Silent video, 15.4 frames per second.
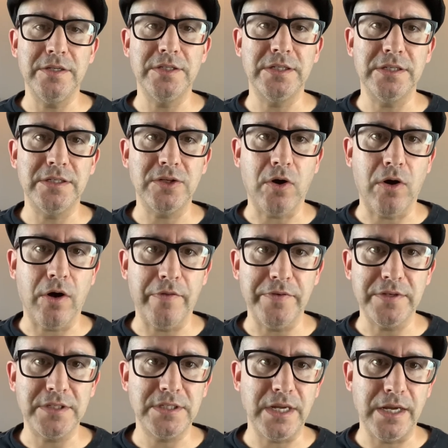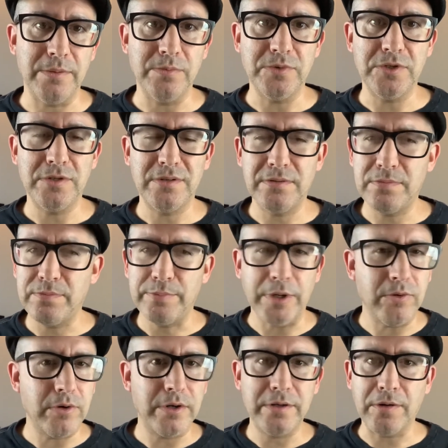it's on the same
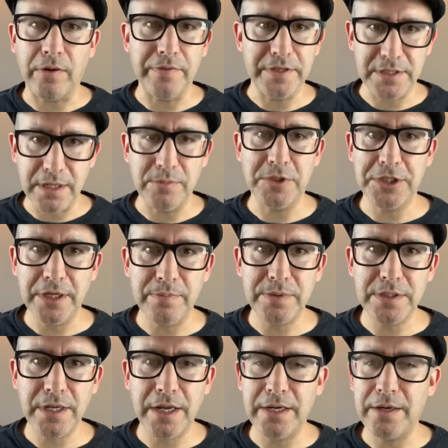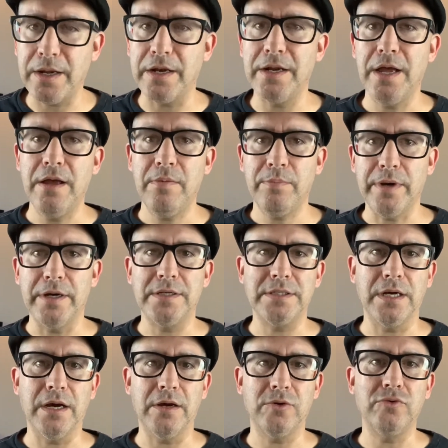built on the same chipset, but
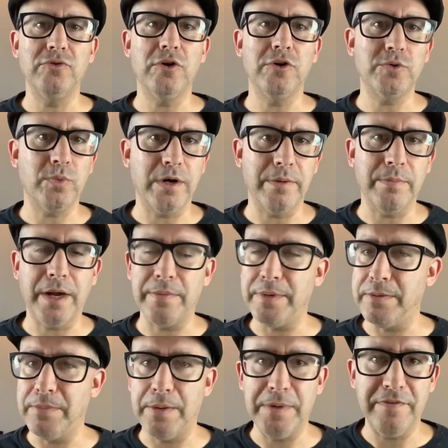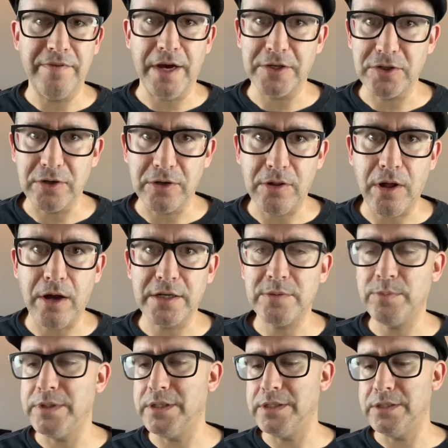who knows what it might be? Maybe faster clock
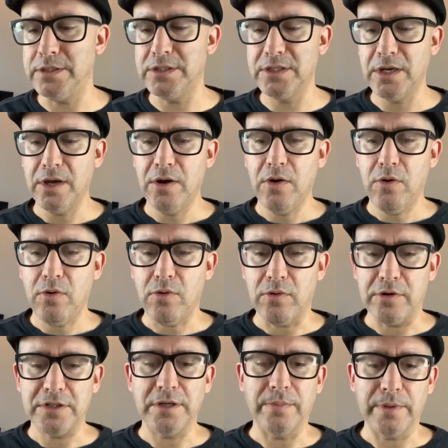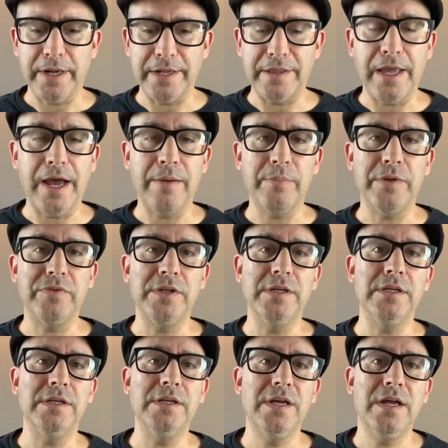speeds or something like that. But the